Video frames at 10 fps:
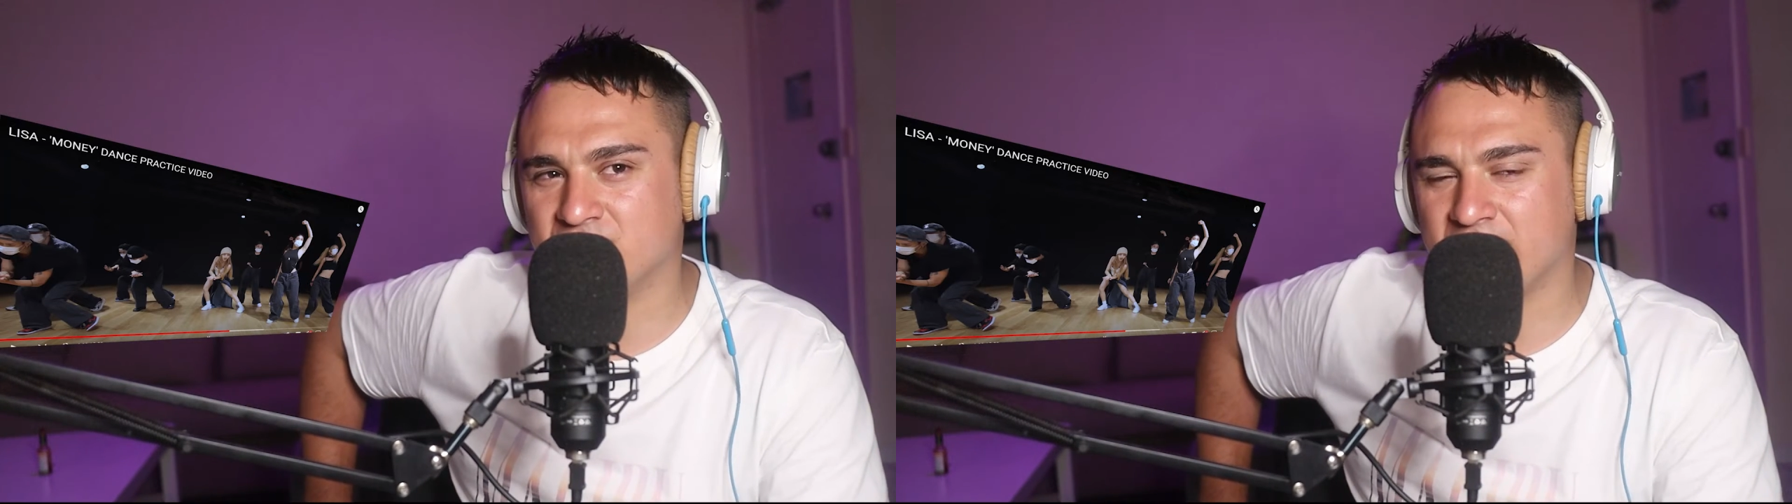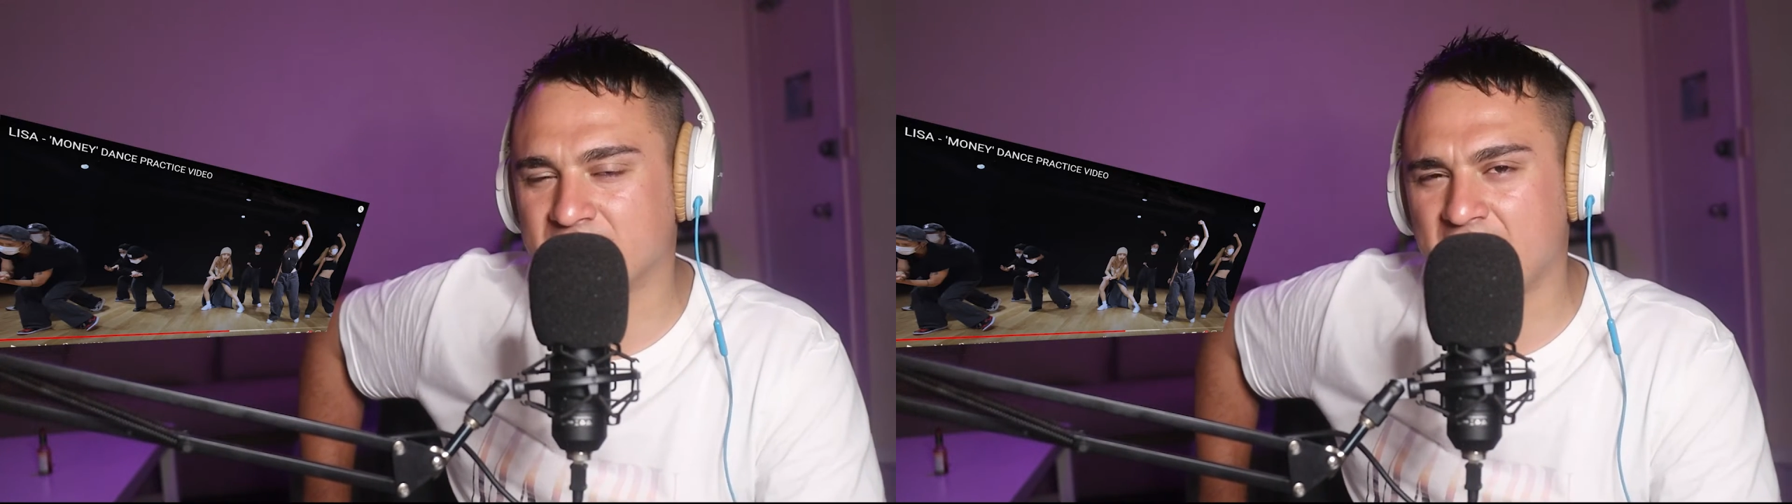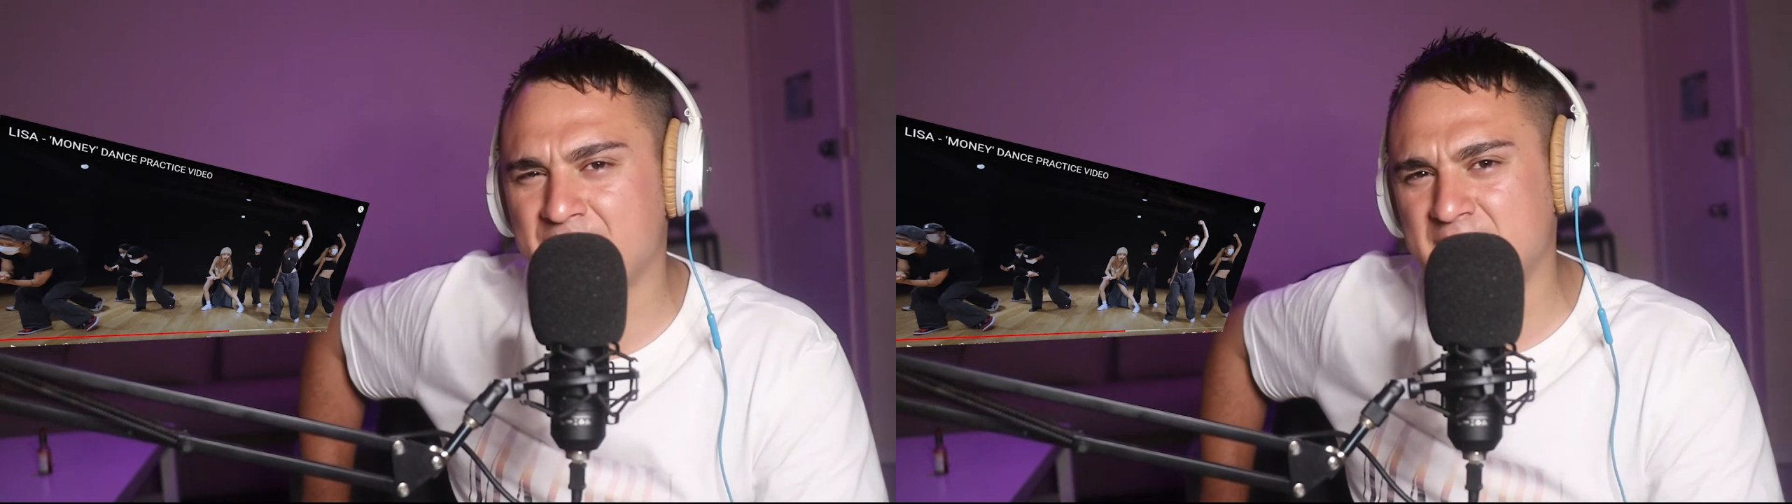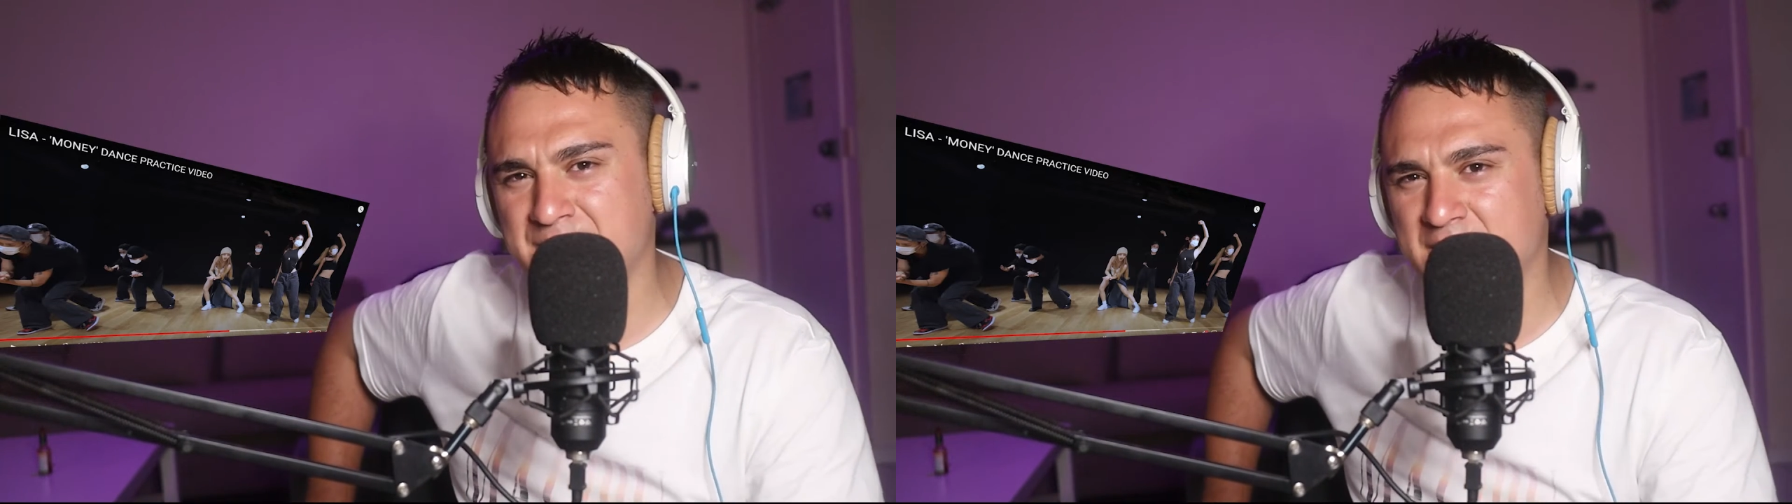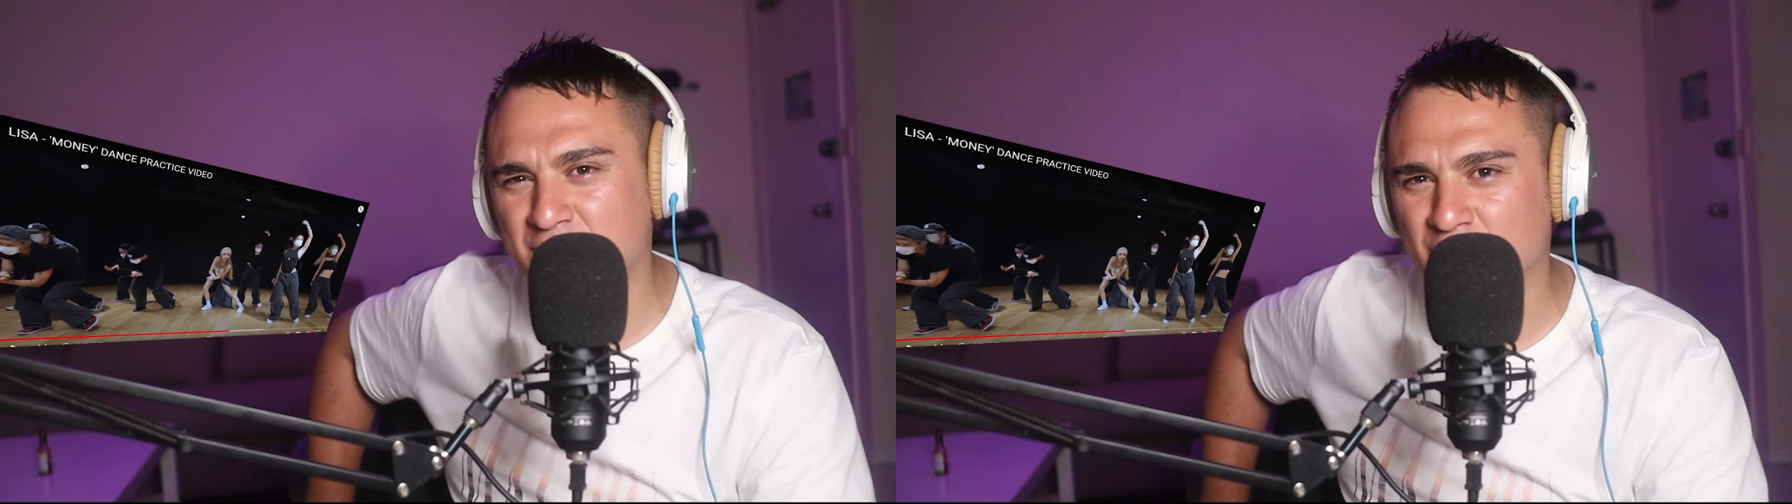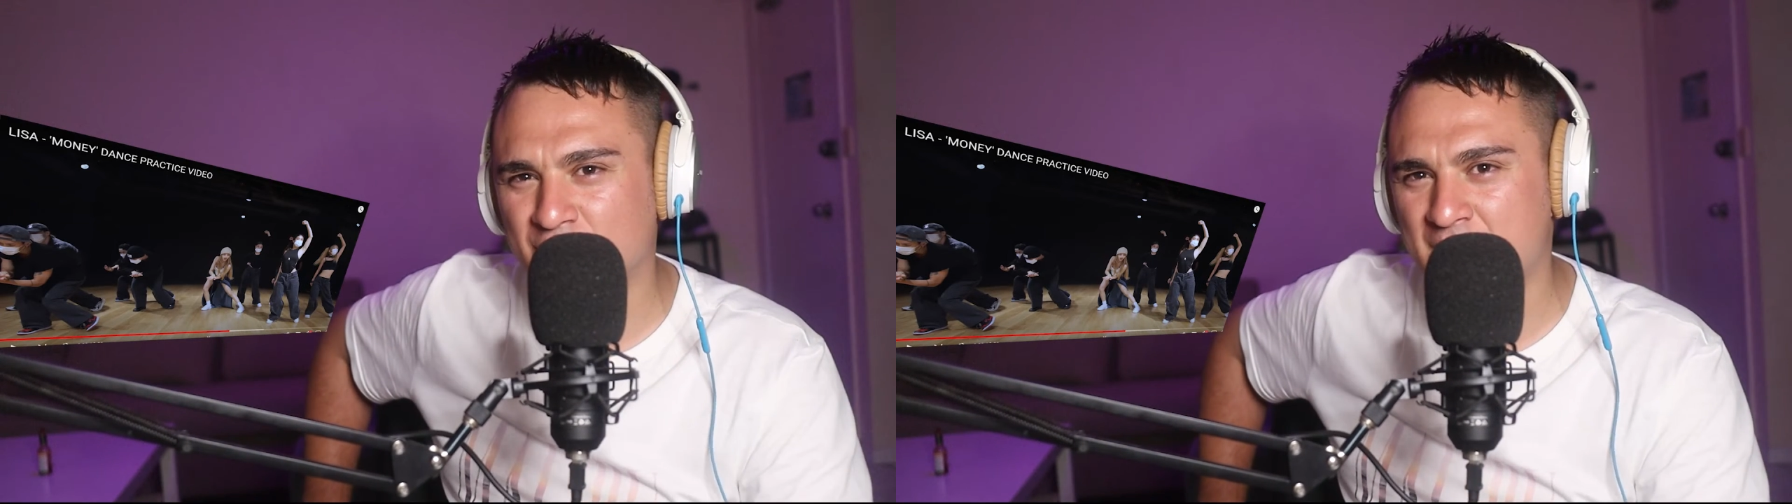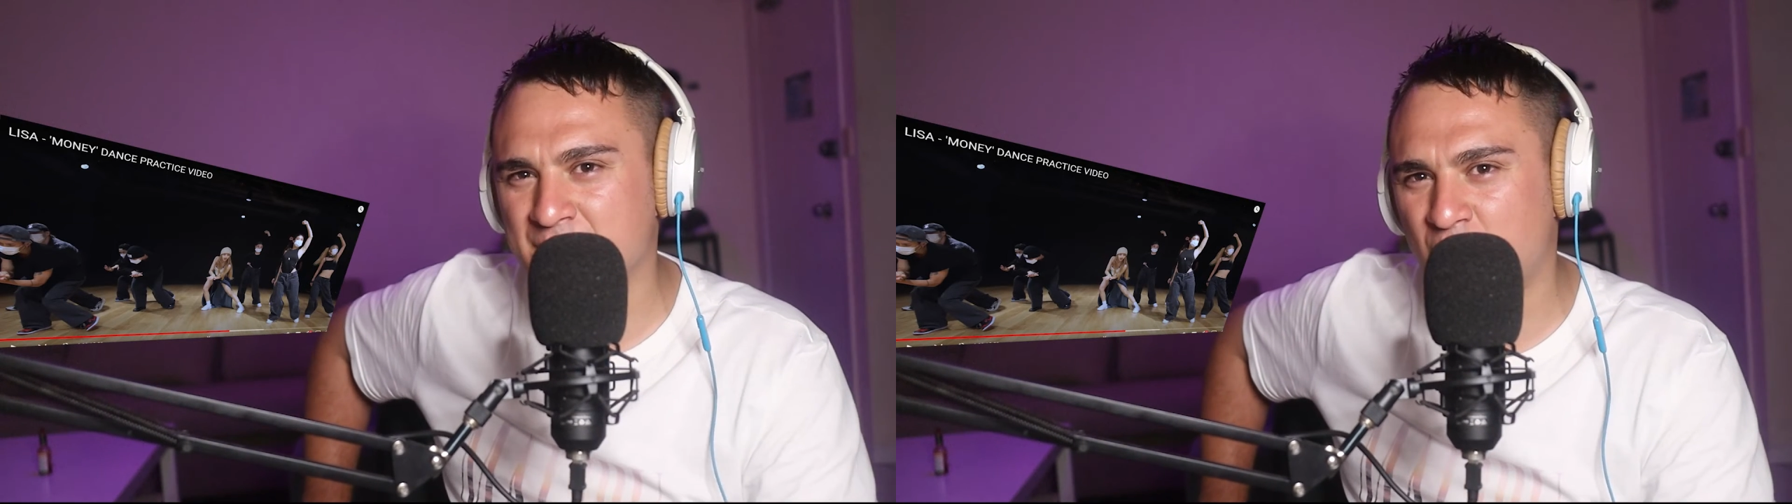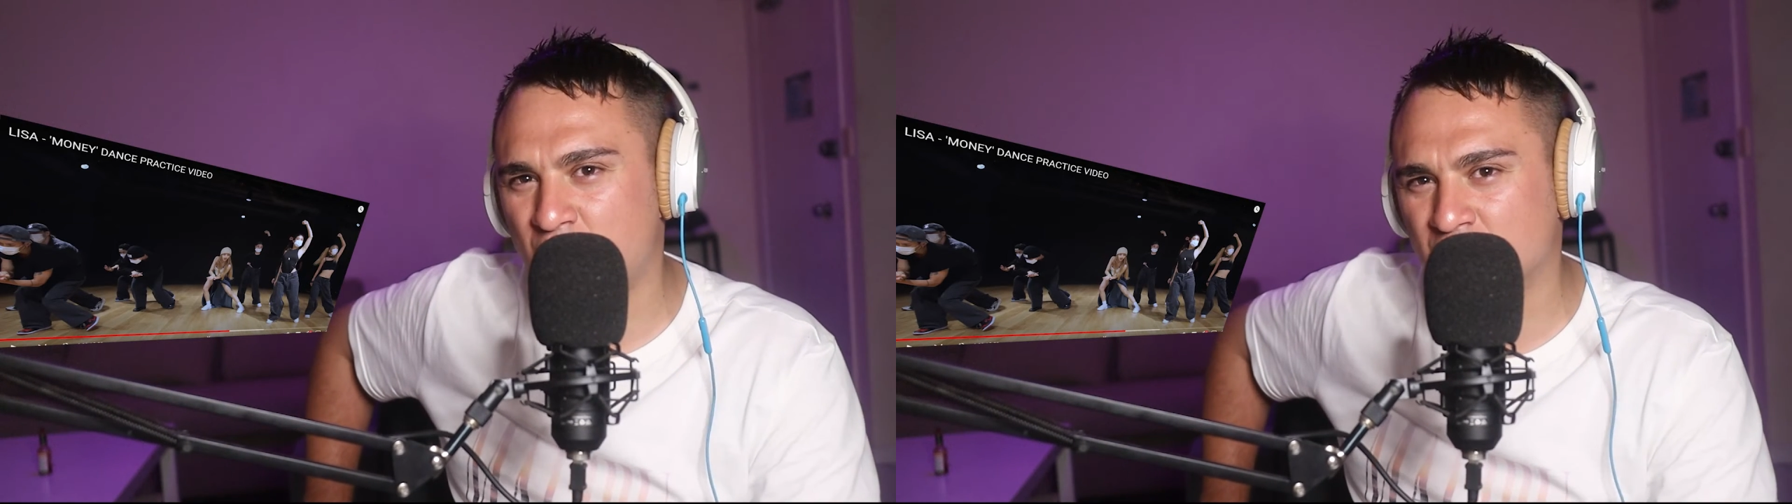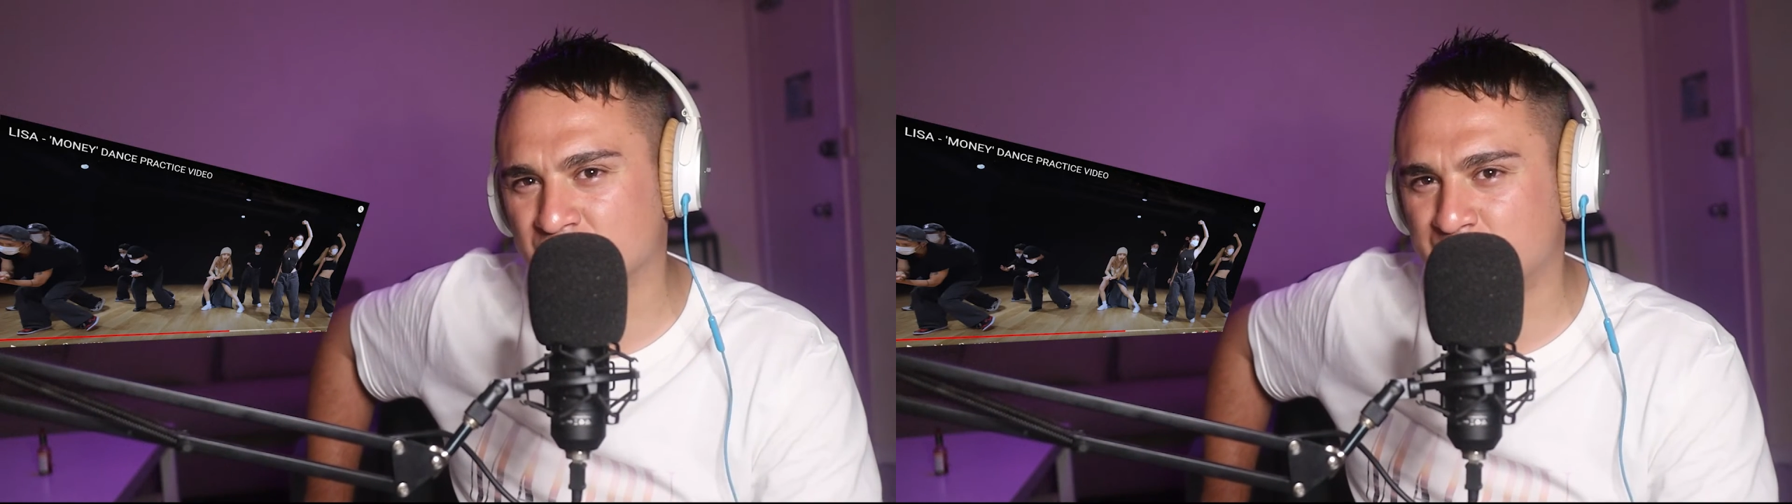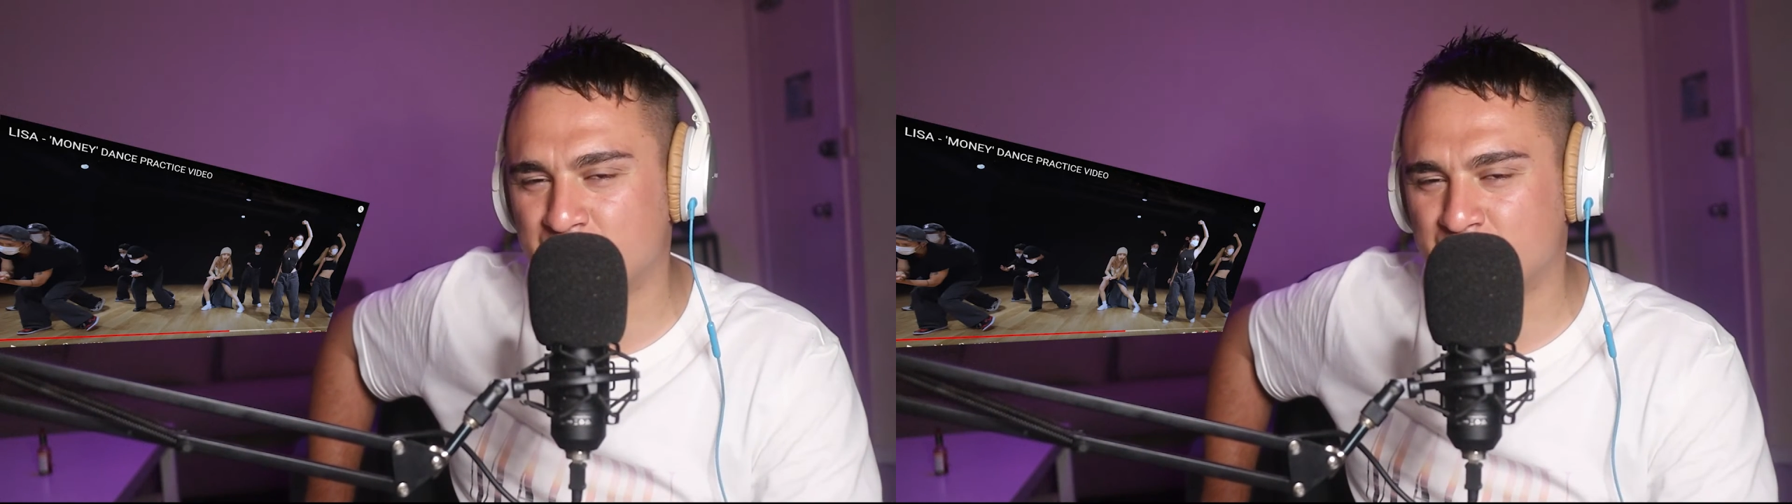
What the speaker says: Like, how many people around the world